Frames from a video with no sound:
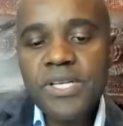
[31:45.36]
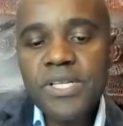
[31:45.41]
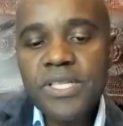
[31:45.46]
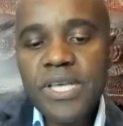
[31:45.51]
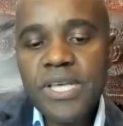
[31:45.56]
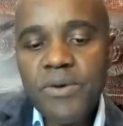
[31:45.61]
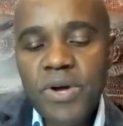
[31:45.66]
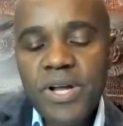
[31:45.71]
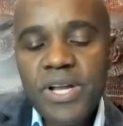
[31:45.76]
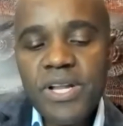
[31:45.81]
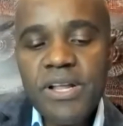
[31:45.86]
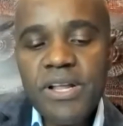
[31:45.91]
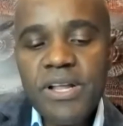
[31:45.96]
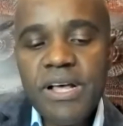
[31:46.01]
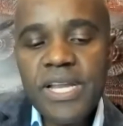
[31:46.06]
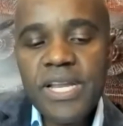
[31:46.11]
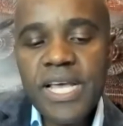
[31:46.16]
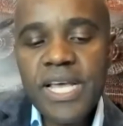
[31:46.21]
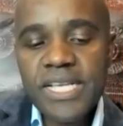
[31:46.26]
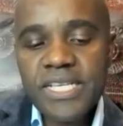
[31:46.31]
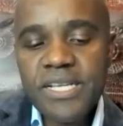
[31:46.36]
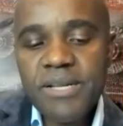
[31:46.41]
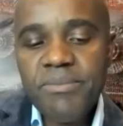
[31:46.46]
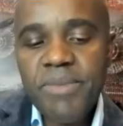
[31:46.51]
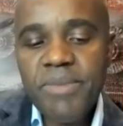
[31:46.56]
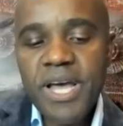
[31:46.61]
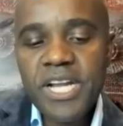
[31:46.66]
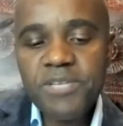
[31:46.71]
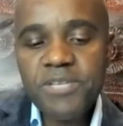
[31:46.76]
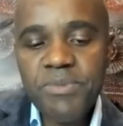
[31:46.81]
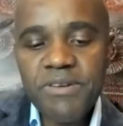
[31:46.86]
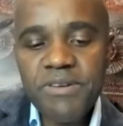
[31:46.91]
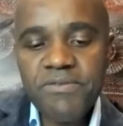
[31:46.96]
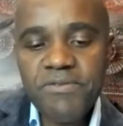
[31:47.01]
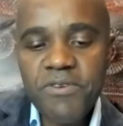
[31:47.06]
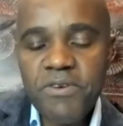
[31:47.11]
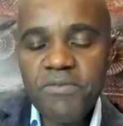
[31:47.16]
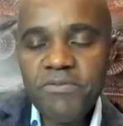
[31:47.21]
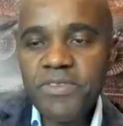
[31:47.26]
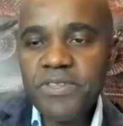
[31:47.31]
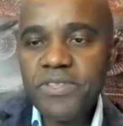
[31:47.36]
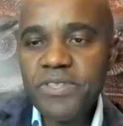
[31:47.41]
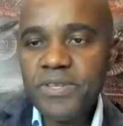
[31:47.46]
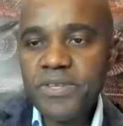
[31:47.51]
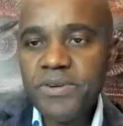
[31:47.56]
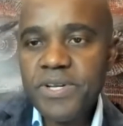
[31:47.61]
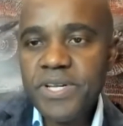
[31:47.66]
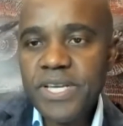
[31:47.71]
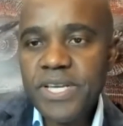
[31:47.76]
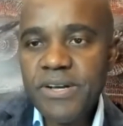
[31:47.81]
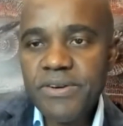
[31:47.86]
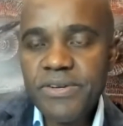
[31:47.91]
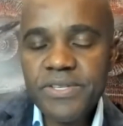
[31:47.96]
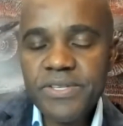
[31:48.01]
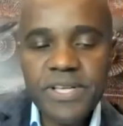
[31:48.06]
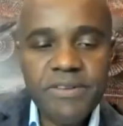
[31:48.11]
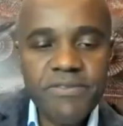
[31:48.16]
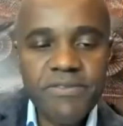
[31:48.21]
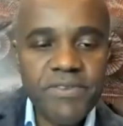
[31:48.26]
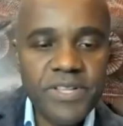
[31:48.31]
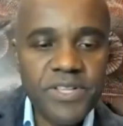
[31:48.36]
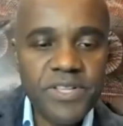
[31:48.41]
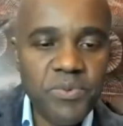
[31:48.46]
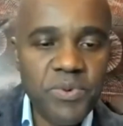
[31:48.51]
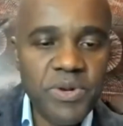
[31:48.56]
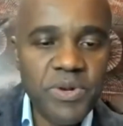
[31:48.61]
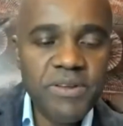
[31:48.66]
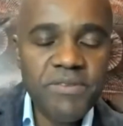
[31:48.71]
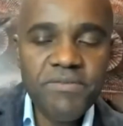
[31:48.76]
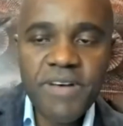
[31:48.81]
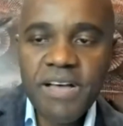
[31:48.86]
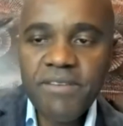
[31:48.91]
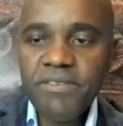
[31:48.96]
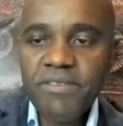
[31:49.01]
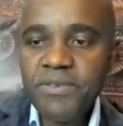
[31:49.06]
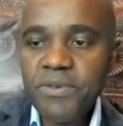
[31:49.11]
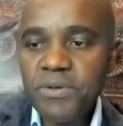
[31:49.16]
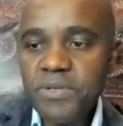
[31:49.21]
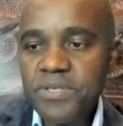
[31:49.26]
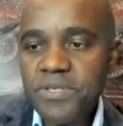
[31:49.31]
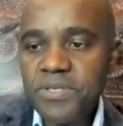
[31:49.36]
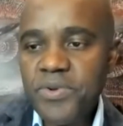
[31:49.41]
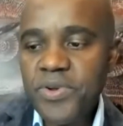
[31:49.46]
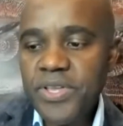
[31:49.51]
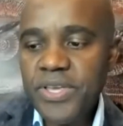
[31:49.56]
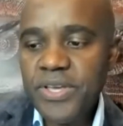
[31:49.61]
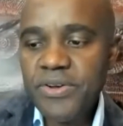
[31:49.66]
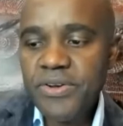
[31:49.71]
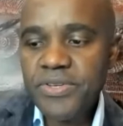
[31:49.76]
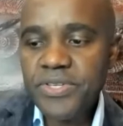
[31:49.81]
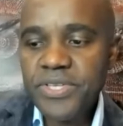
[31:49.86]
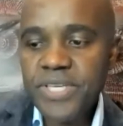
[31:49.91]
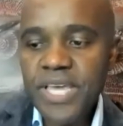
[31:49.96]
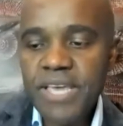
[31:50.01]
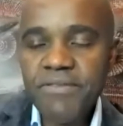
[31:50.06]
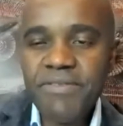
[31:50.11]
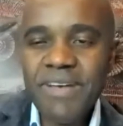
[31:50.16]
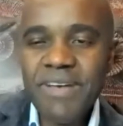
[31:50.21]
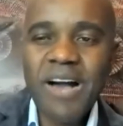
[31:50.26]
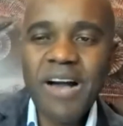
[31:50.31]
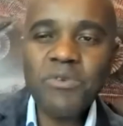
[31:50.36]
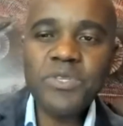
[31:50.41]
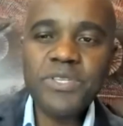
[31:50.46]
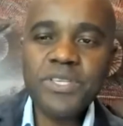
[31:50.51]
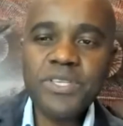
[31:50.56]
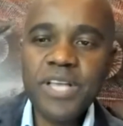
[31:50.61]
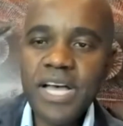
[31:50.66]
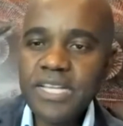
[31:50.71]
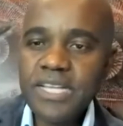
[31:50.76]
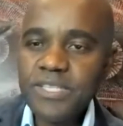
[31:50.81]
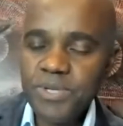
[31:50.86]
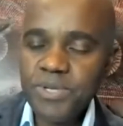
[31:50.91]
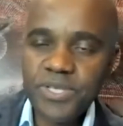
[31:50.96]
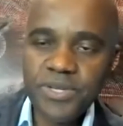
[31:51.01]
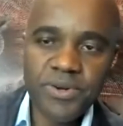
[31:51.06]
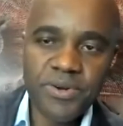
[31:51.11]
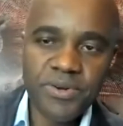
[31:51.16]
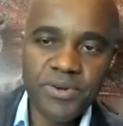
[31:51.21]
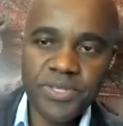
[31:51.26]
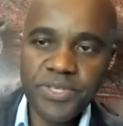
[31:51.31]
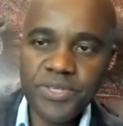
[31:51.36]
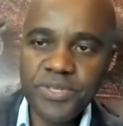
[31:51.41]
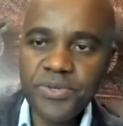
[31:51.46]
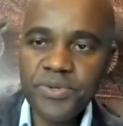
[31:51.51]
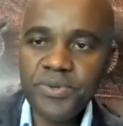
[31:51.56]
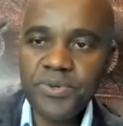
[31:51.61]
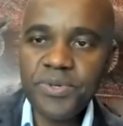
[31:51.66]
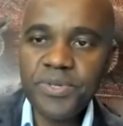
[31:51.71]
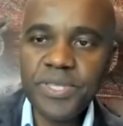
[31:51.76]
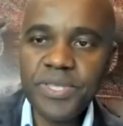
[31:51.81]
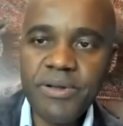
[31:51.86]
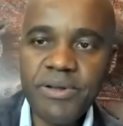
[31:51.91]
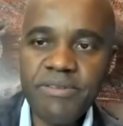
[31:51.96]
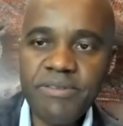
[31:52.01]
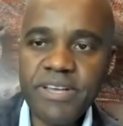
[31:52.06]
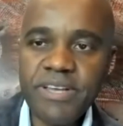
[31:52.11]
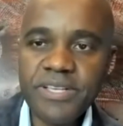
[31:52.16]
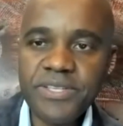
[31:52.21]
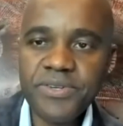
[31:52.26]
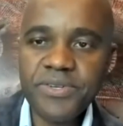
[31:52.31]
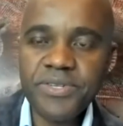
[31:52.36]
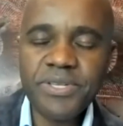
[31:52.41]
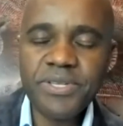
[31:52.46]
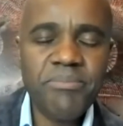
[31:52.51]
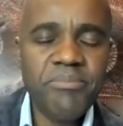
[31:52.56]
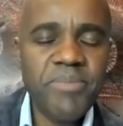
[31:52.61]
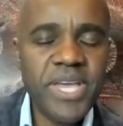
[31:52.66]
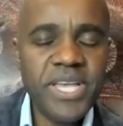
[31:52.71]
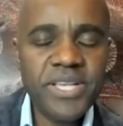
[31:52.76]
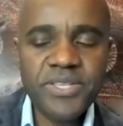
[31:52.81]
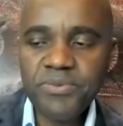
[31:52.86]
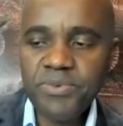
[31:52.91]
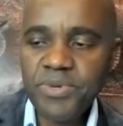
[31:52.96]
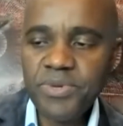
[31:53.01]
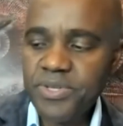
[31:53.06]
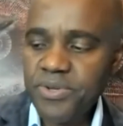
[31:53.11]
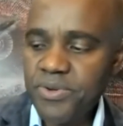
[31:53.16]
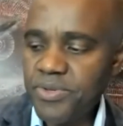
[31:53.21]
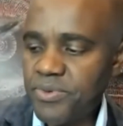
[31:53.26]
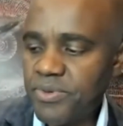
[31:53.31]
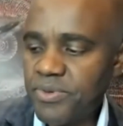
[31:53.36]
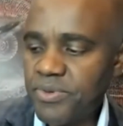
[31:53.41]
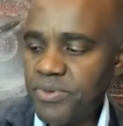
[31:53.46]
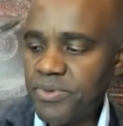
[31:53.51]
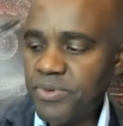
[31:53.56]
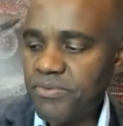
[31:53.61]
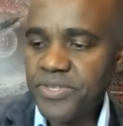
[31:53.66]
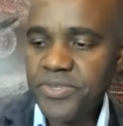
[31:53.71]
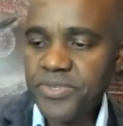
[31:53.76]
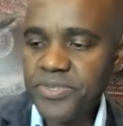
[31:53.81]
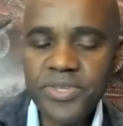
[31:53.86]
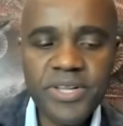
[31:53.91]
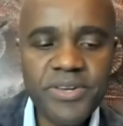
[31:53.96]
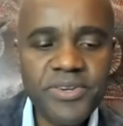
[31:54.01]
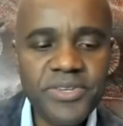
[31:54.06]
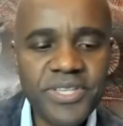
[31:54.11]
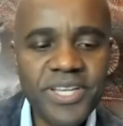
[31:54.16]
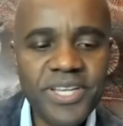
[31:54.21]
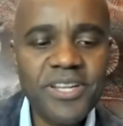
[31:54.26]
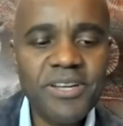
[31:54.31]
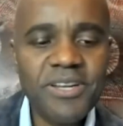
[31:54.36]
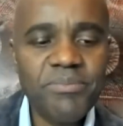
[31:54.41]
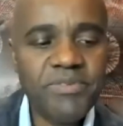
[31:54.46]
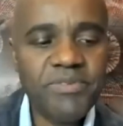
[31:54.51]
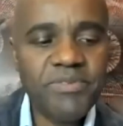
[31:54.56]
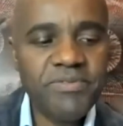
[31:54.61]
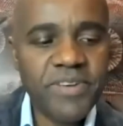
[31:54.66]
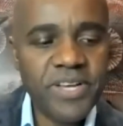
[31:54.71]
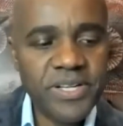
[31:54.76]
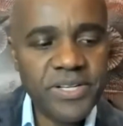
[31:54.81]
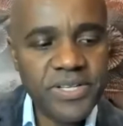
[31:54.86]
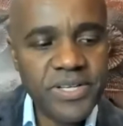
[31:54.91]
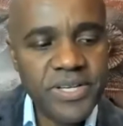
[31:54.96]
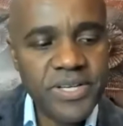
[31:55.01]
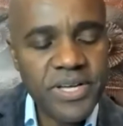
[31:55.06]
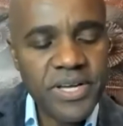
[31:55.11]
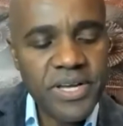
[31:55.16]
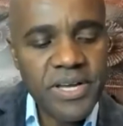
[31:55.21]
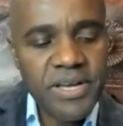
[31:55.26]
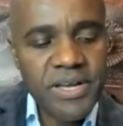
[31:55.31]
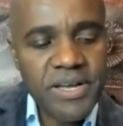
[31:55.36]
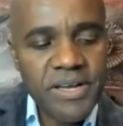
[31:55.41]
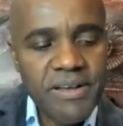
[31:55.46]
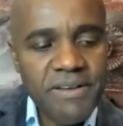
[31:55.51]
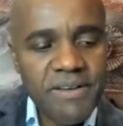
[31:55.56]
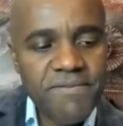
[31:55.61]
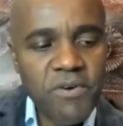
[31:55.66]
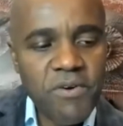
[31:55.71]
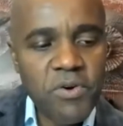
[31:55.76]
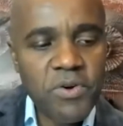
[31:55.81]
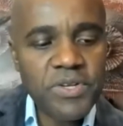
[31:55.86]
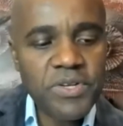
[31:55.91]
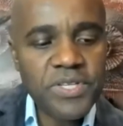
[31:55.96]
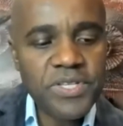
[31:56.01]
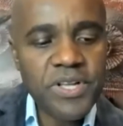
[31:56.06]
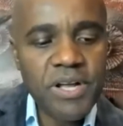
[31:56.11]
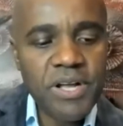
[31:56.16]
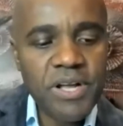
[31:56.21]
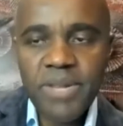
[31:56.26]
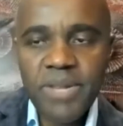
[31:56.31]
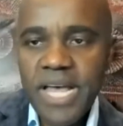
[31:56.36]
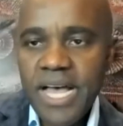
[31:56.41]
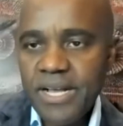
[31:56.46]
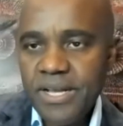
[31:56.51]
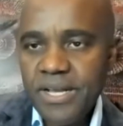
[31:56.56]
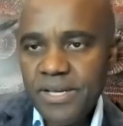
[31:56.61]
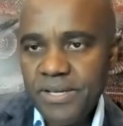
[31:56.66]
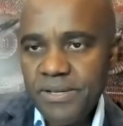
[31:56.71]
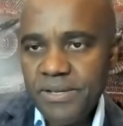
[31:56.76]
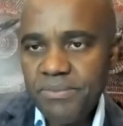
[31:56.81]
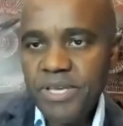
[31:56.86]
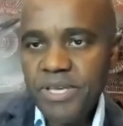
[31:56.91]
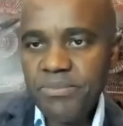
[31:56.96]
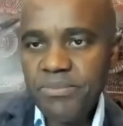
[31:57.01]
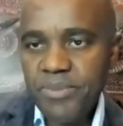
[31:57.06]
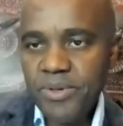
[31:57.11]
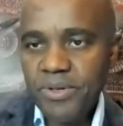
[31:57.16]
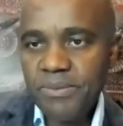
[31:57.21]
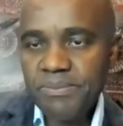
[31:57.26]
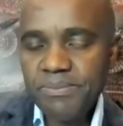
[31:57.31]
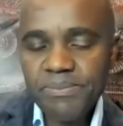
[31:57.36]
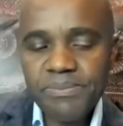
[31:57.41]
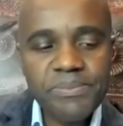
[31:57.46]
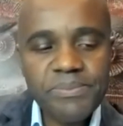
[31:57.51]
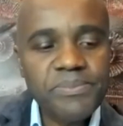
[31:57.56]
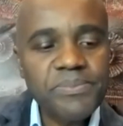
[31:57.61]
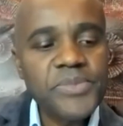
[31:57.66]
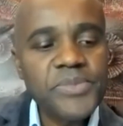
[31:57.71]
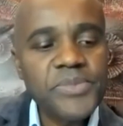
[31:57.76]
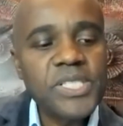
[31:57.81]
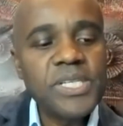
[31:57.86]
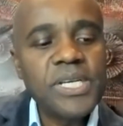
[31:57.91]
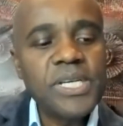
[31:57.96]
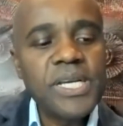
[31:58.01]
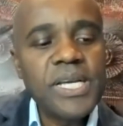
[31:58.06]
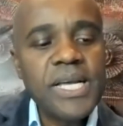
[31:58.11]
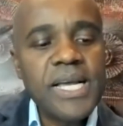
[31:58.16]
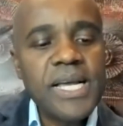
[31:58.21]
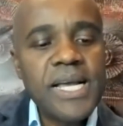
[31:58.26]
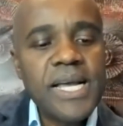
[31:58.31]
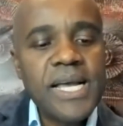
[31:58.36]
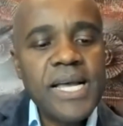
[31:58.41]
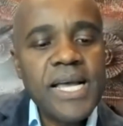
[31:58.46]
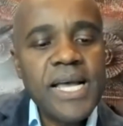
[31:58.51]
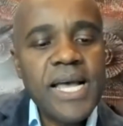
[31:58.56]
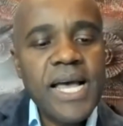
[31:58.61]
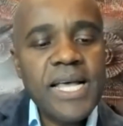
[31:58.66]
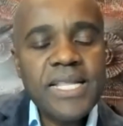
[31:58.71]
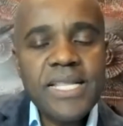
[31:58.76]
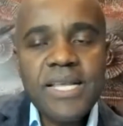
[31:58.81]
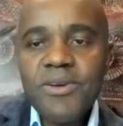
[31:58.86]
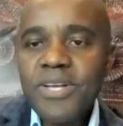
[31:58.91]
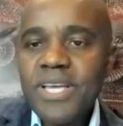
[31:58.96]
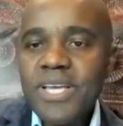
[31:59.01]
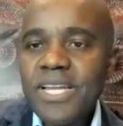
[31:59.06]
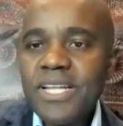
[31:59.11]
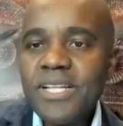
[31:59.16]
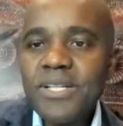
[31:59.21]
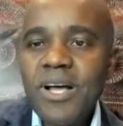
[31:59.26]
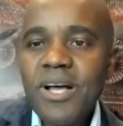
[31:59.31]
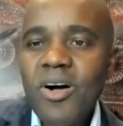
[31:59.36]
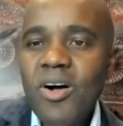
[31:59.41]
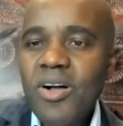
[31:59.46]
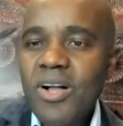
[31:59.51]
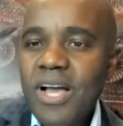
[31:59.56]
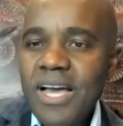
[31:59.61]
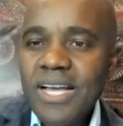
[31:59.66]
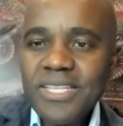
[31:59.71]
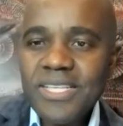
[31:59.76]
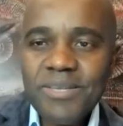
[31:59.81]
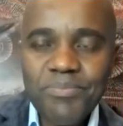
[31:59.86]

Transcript: They run an asset management firm for 30 years, and for 25 of those 30 years gave outsized returns to their investors, amazing return to investors. So they're setting up a fund focused on Black people. And they're getting all kinds